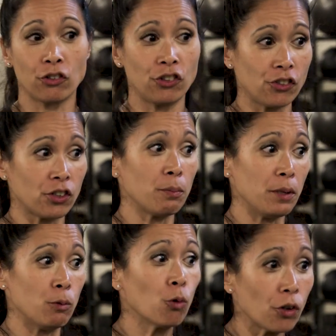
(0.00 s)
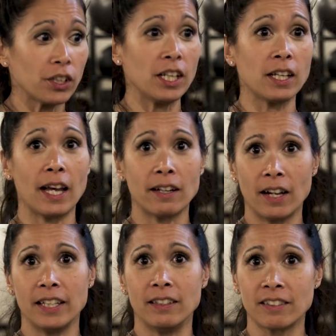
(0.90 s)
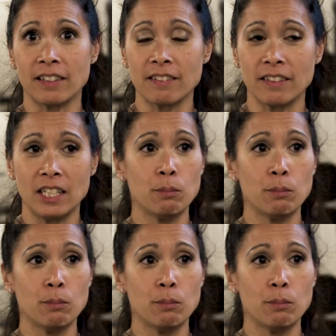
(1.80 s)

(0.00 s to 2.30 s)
she's going to be working at high intensity